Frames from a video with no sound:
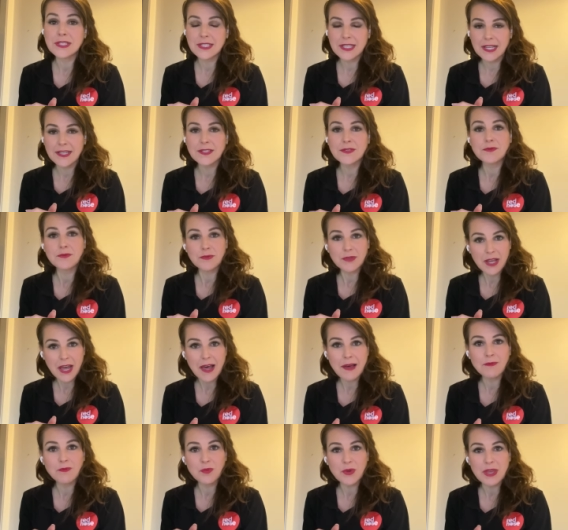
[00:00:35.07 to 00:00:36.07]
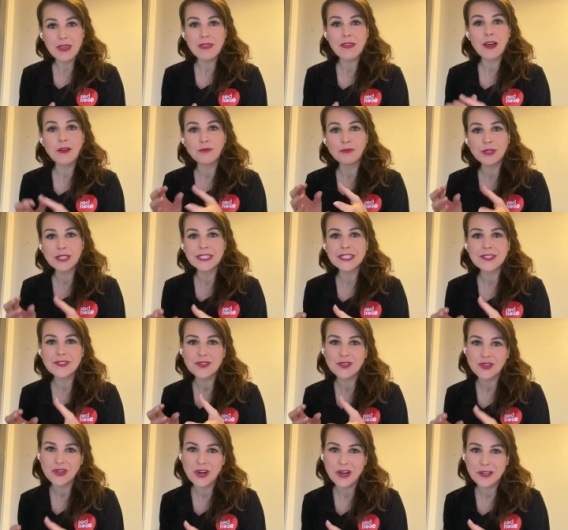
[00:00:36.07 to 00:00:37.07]
does come with a really
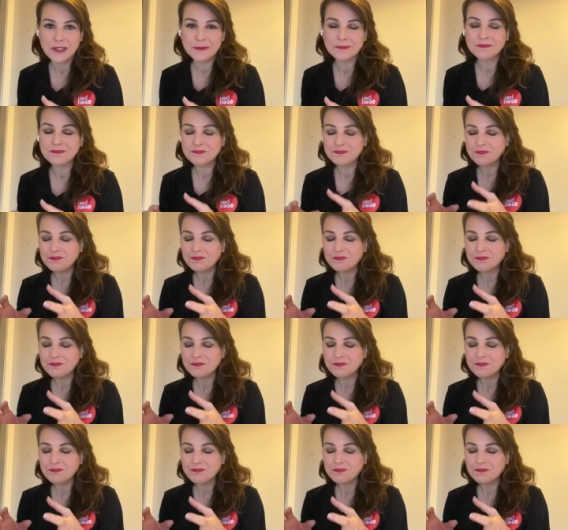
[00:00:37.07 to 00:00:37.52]
strong